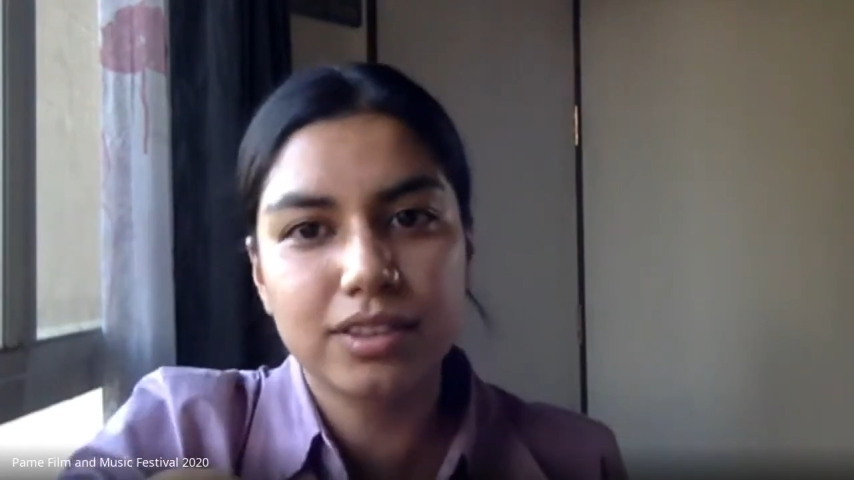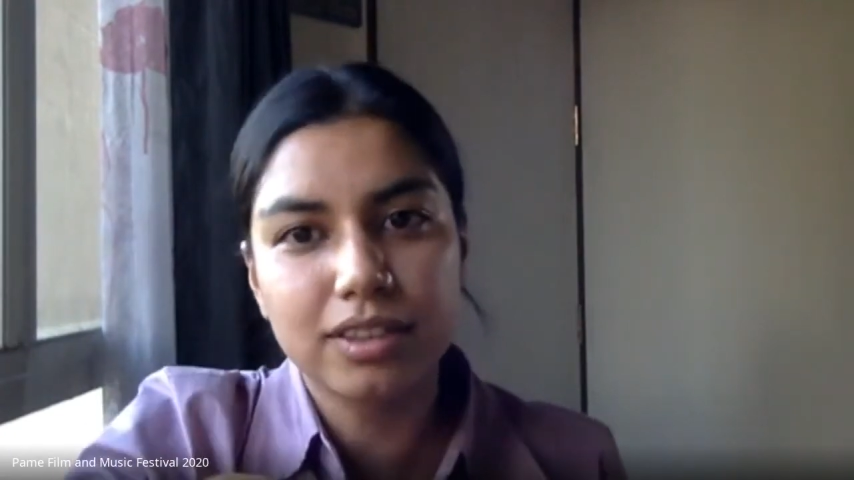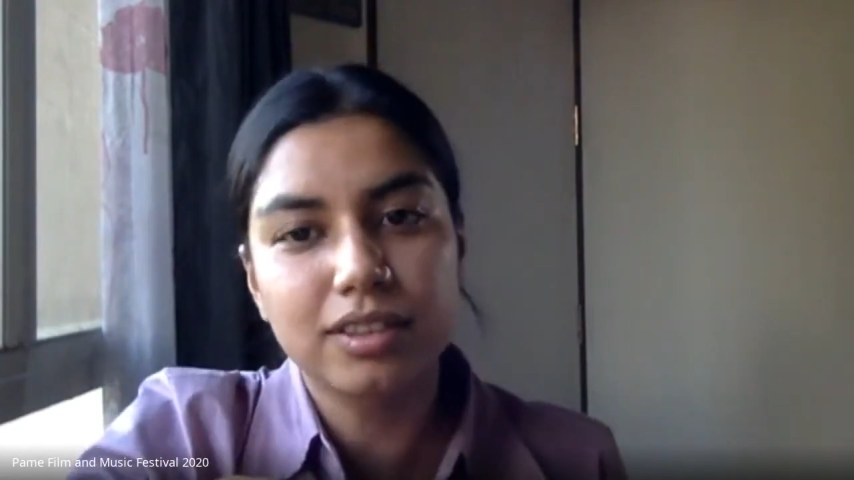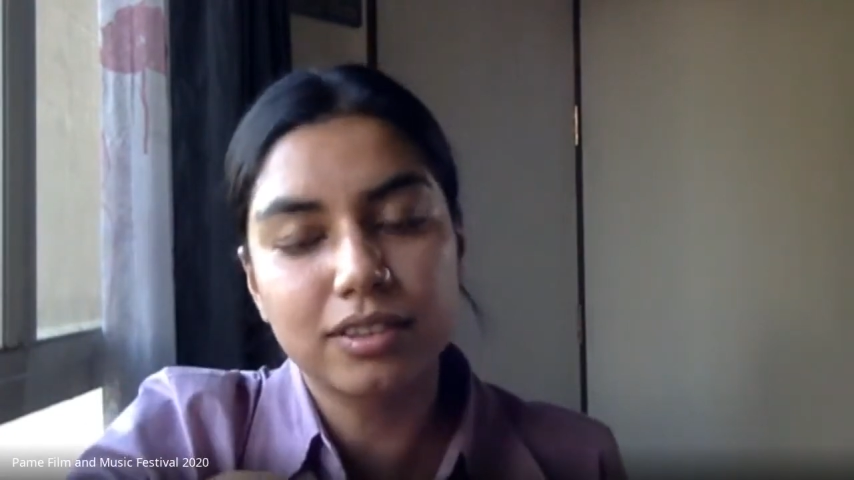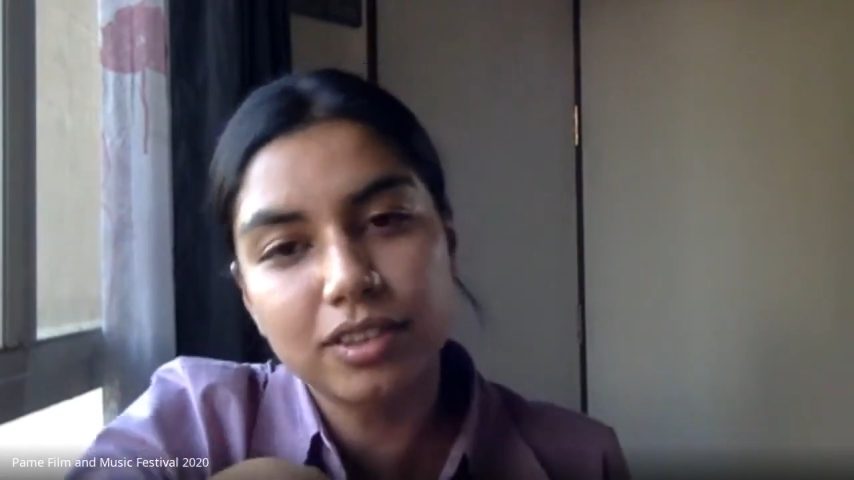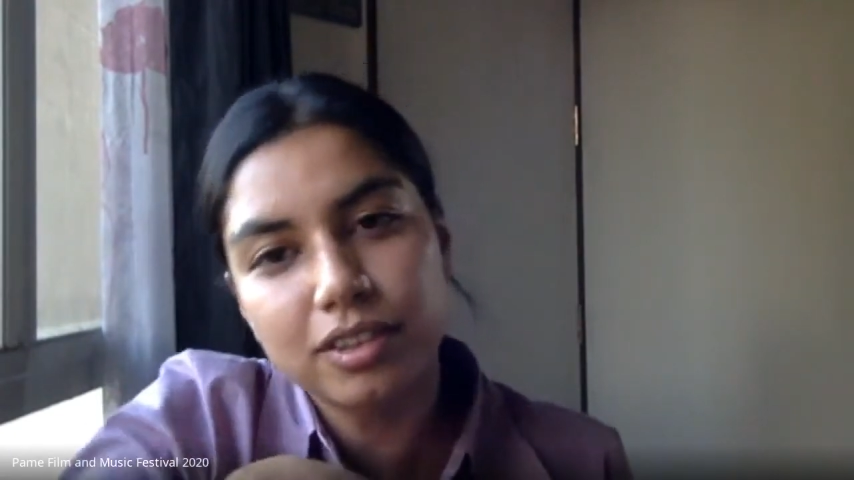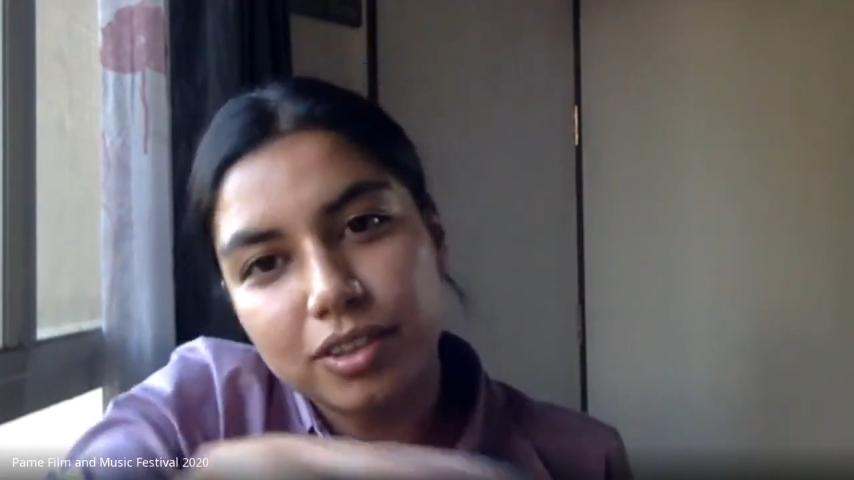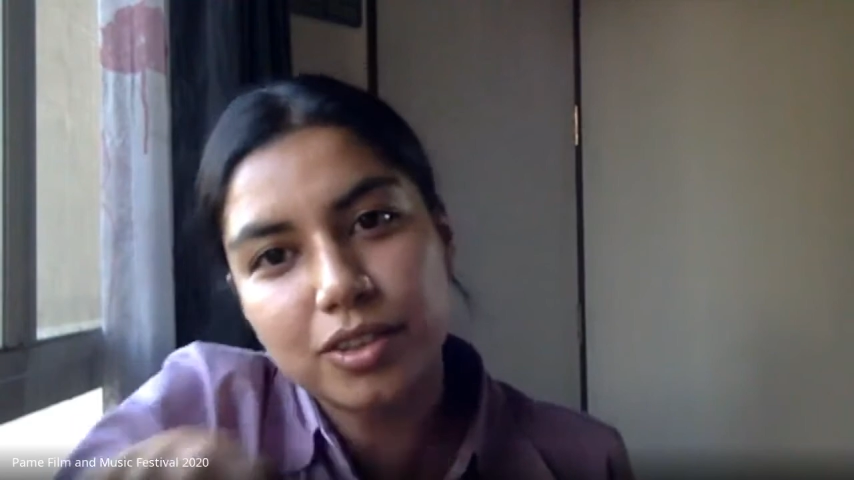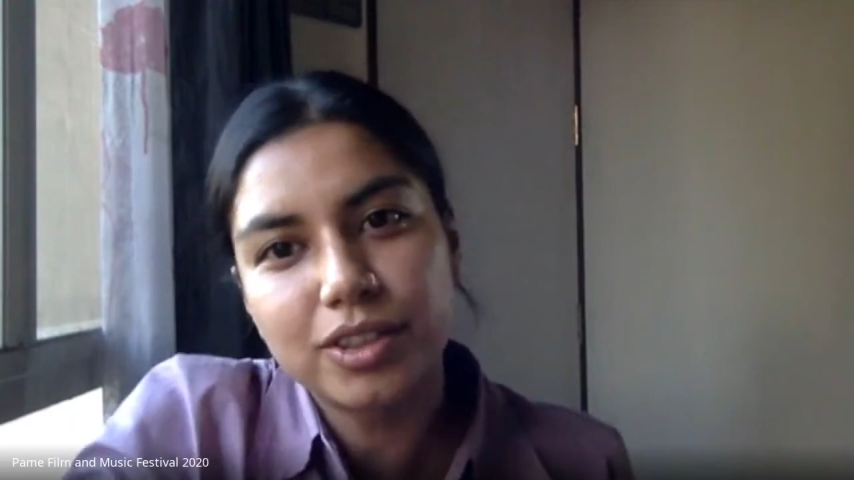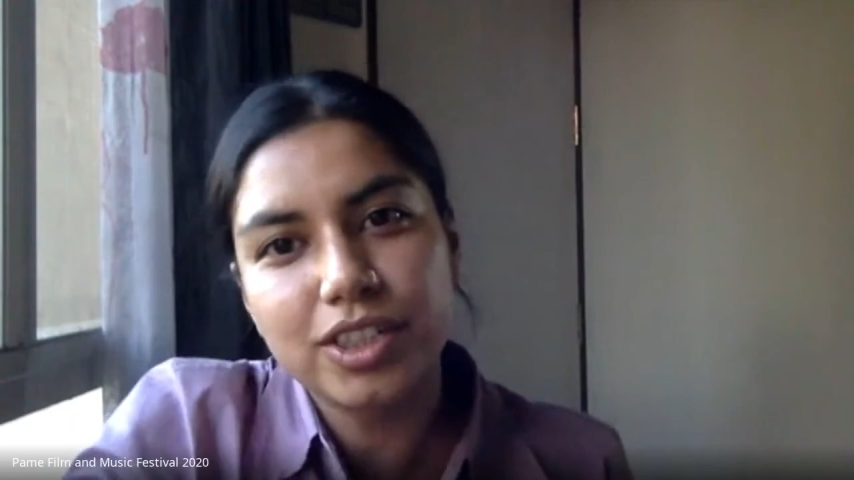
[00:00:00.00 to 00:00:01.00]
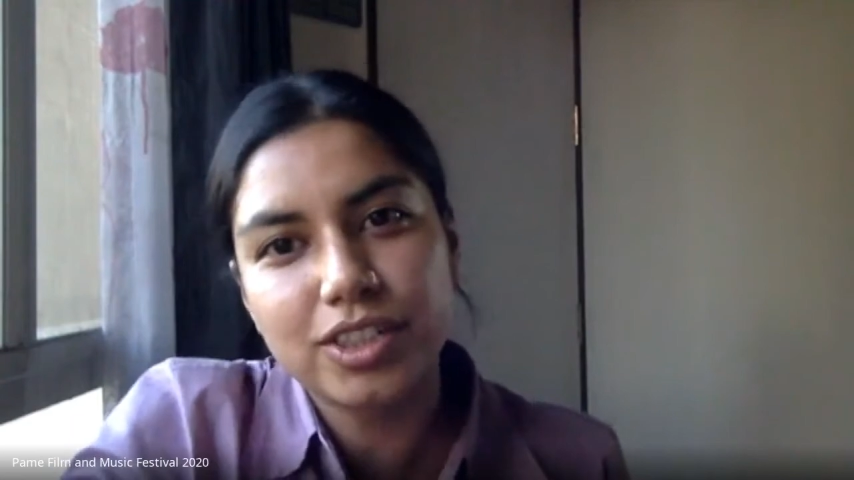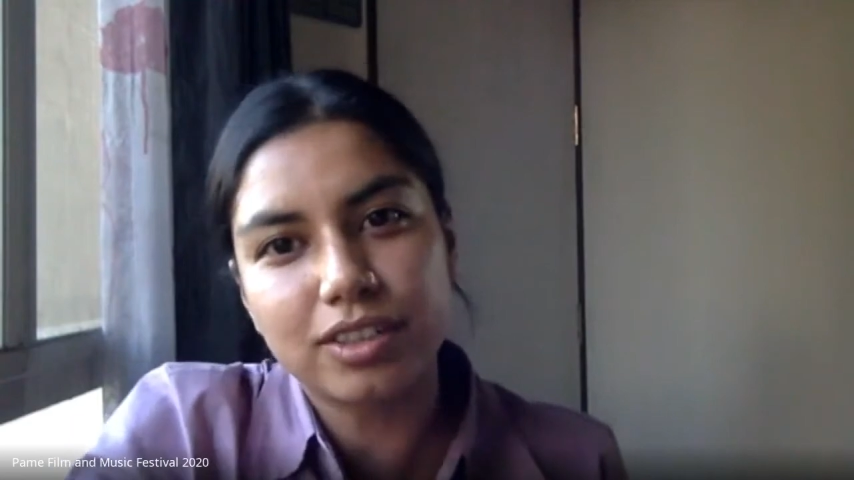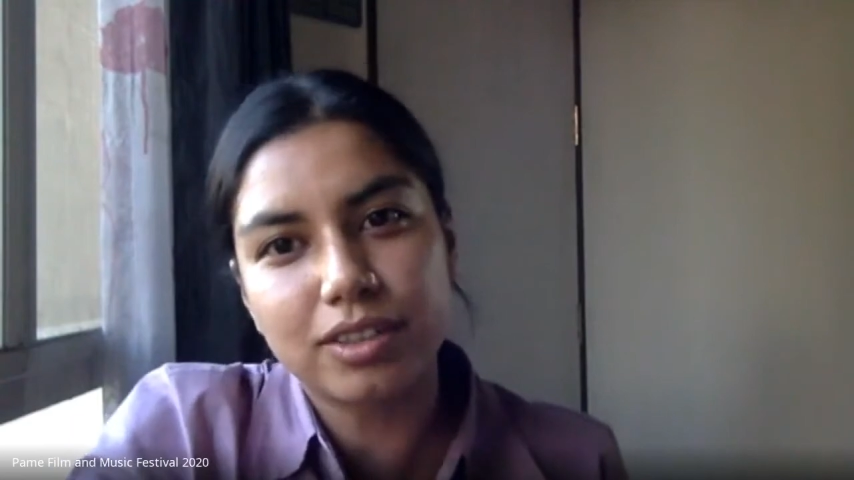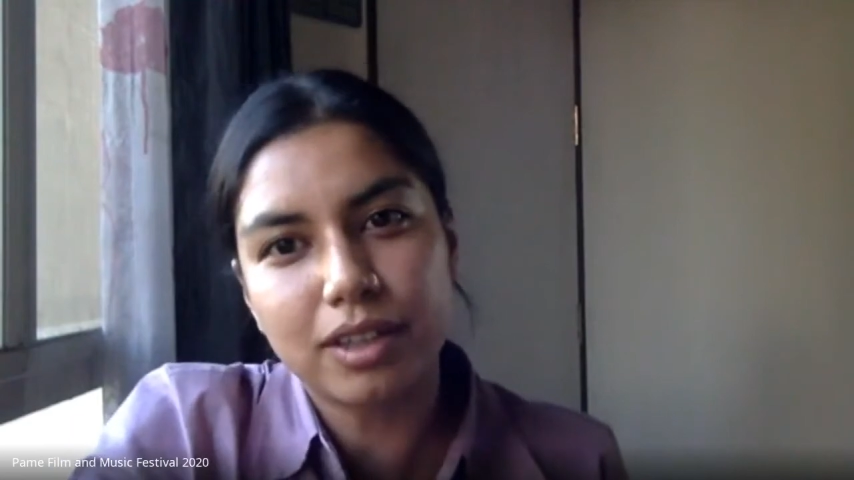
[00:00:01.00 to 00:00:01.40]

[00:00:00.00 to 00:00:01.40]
the, the, the region.